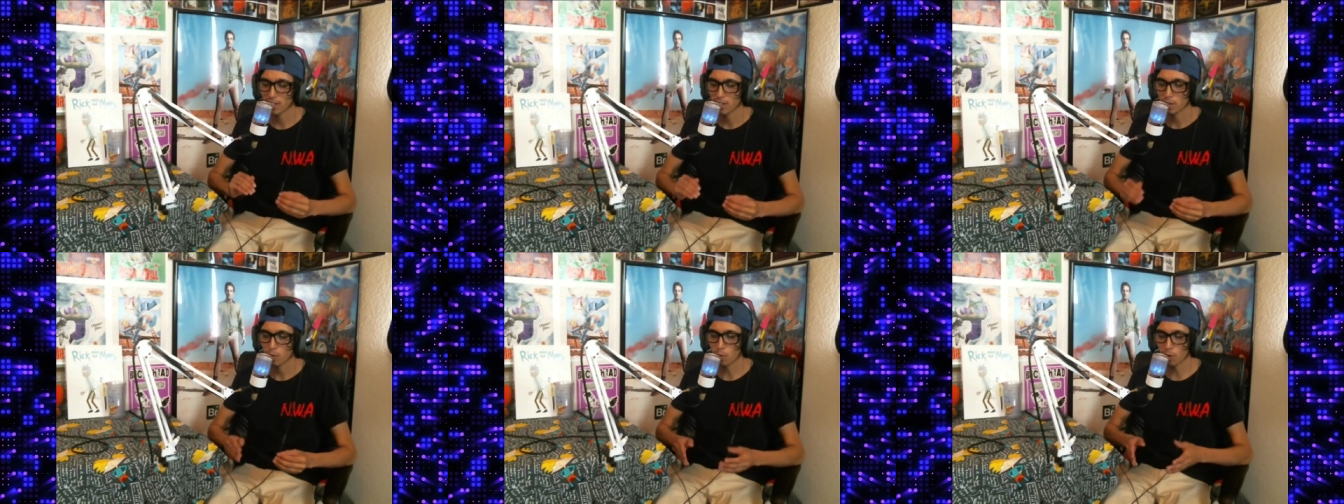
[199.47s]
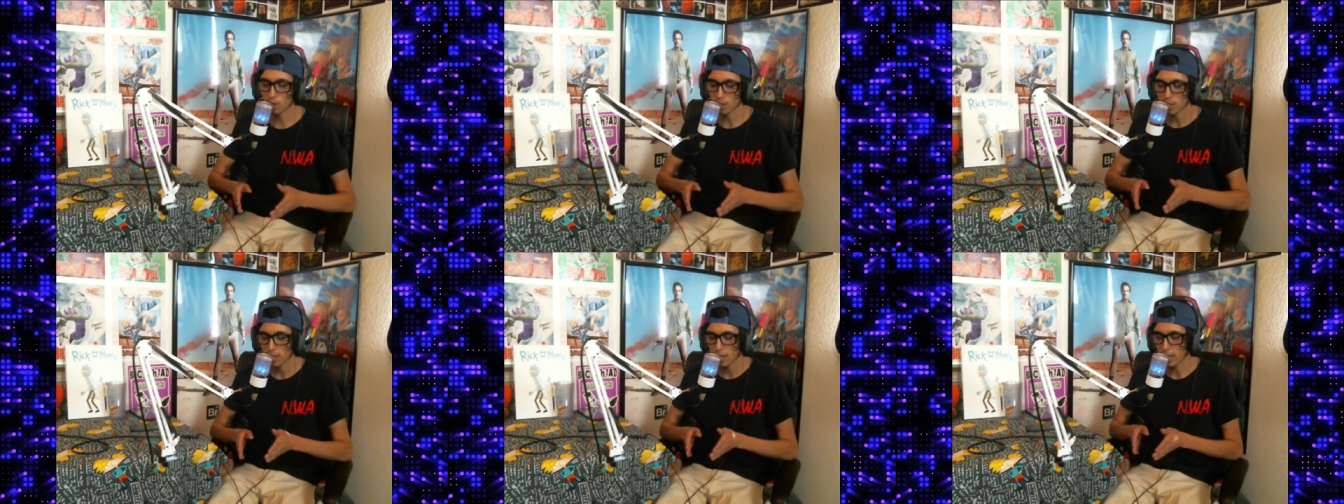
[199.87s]
Well,
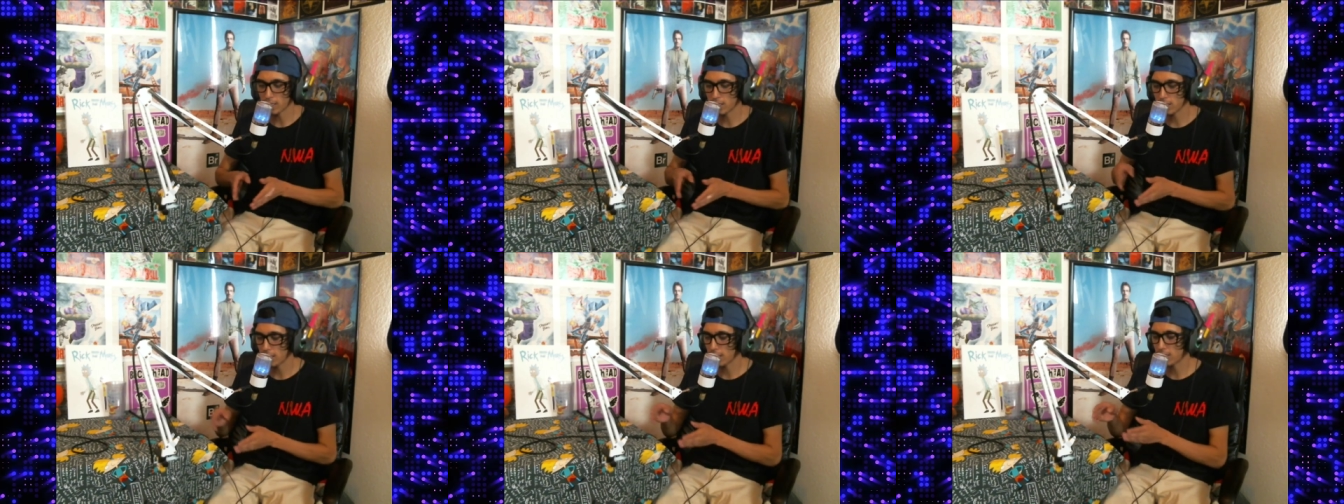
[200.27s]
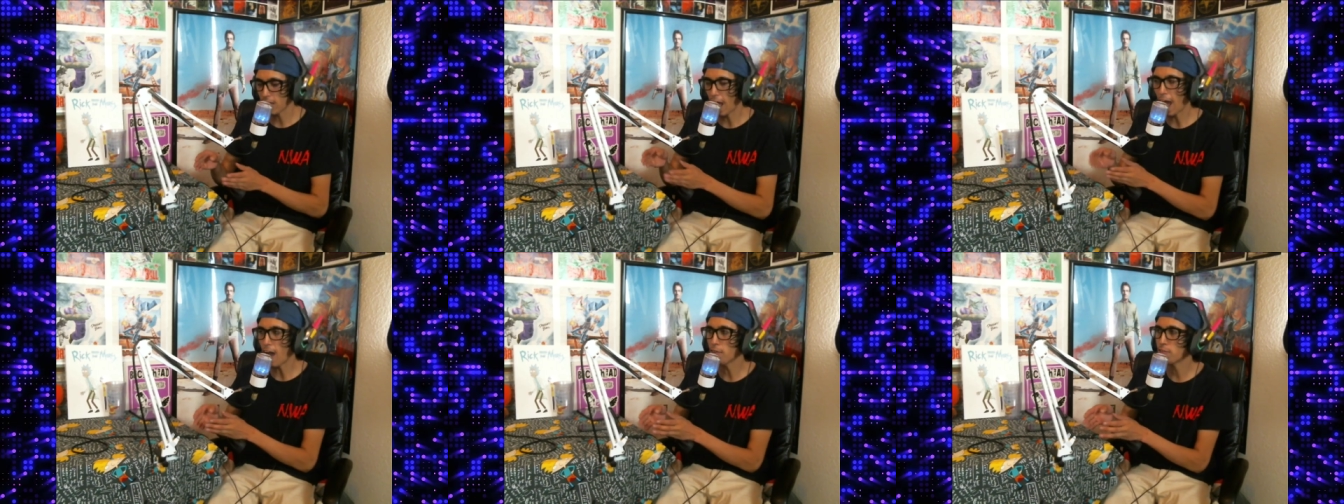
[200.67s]
it's
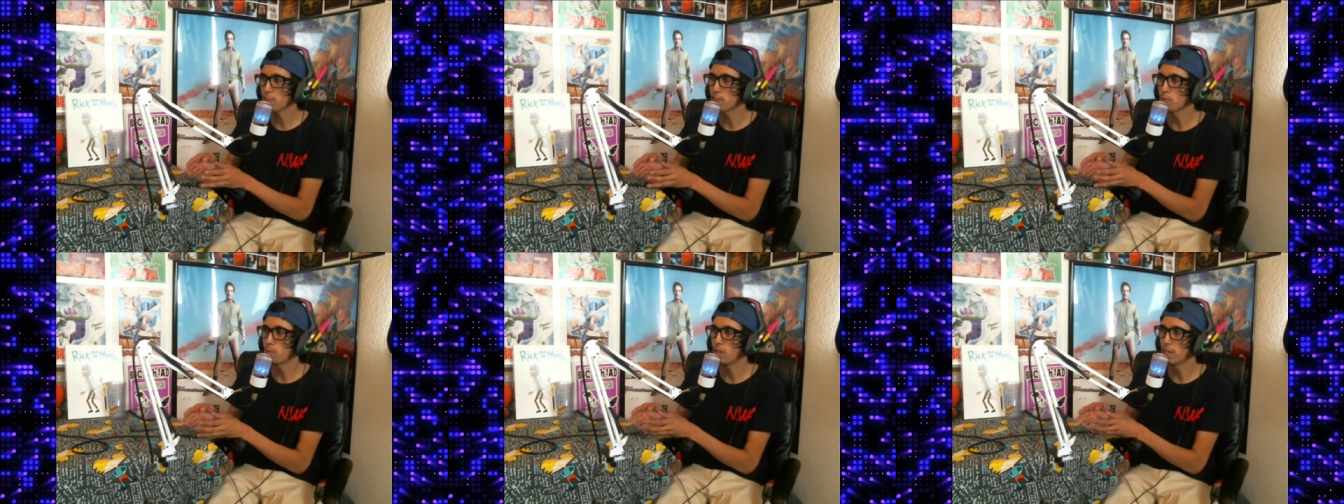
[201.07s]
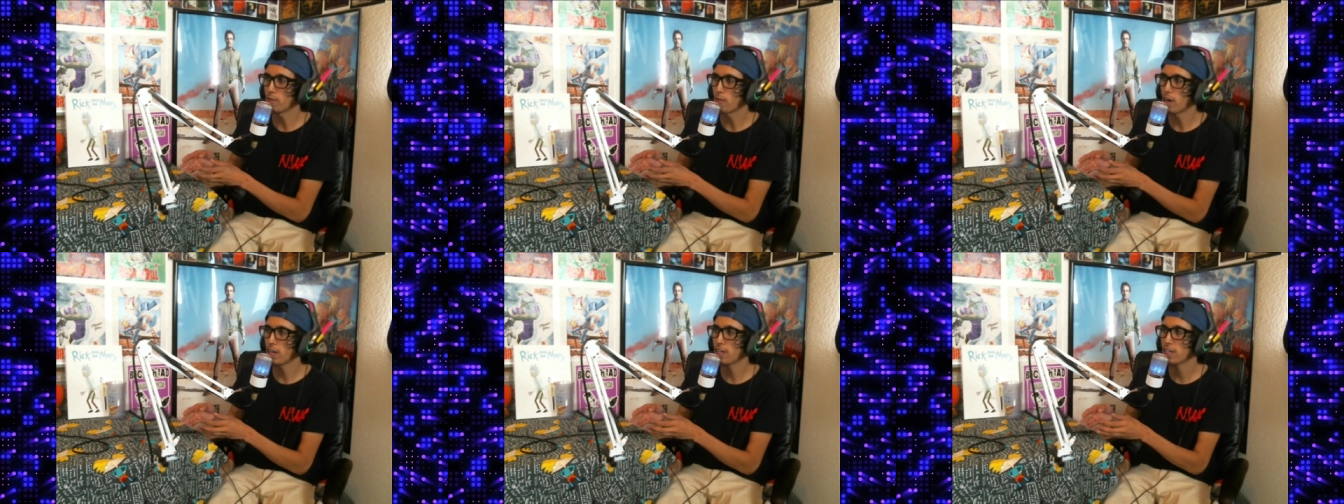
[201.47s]
after the play,
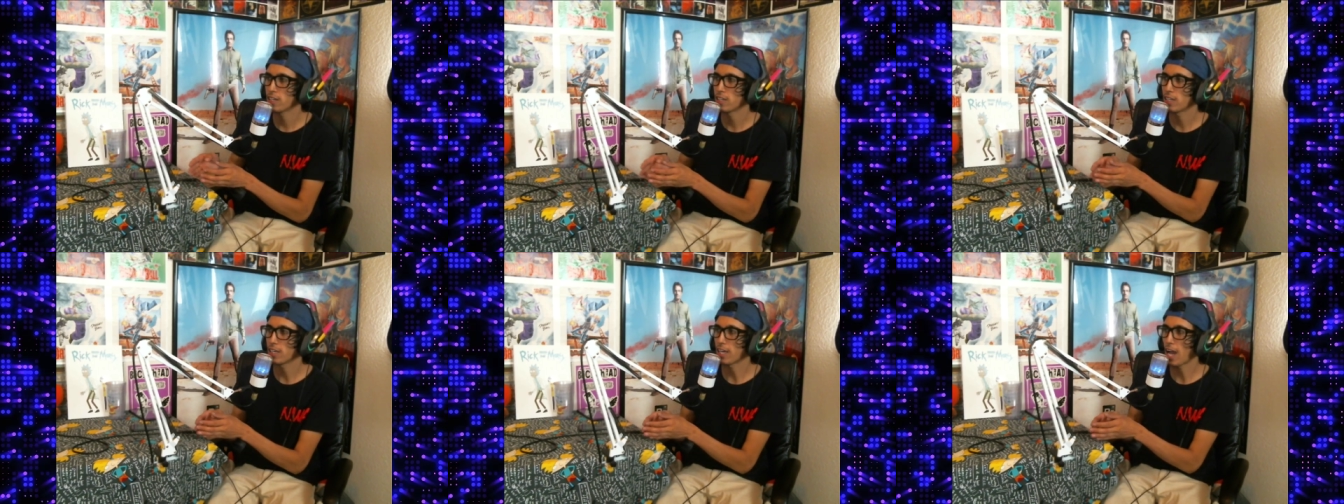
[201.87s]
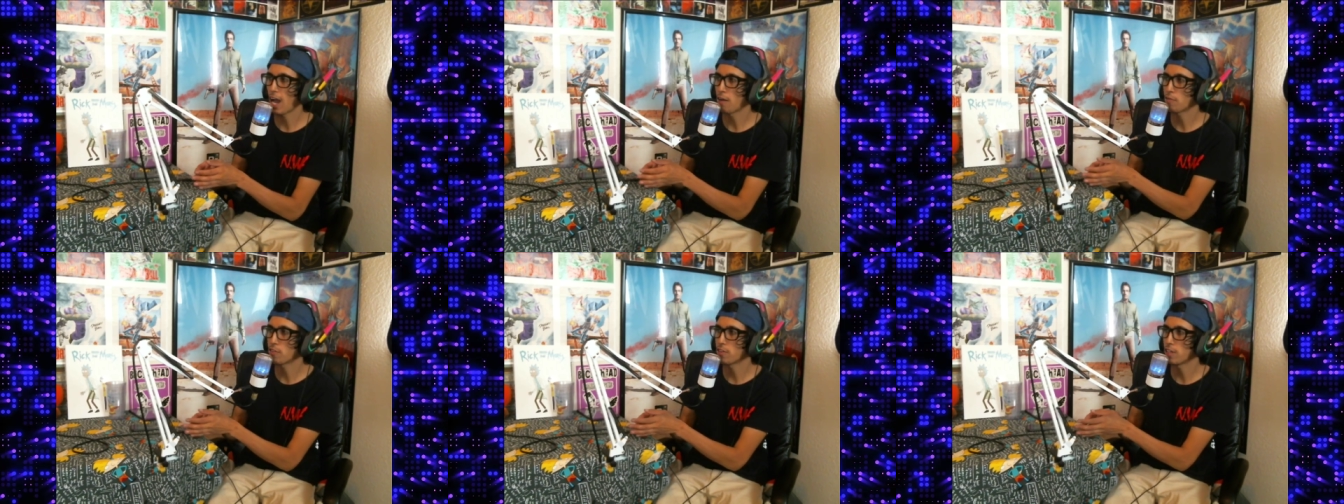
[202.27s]
right? Like
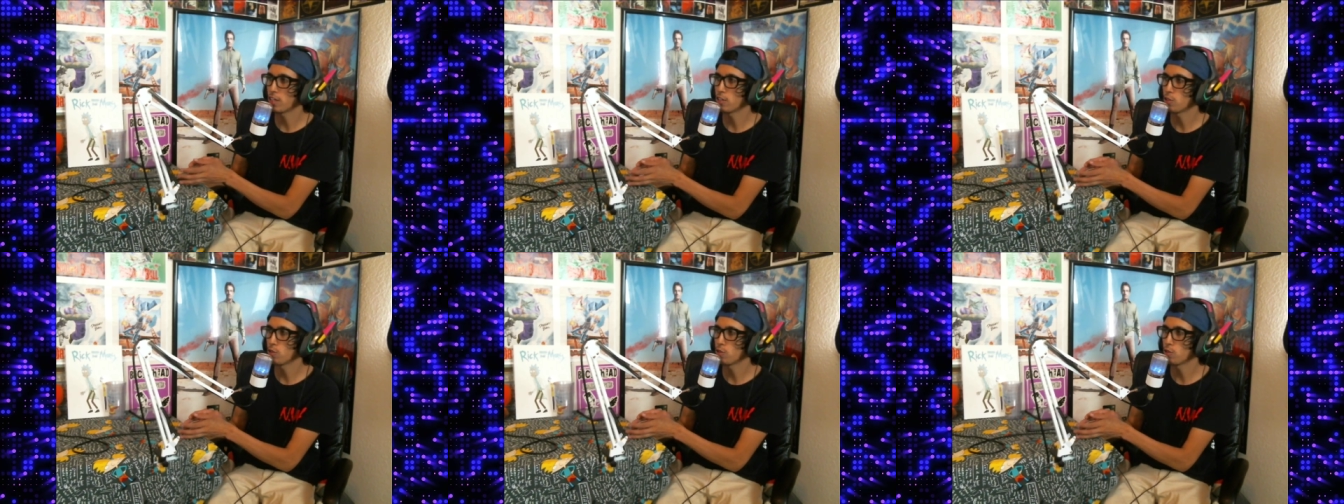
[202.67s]
after they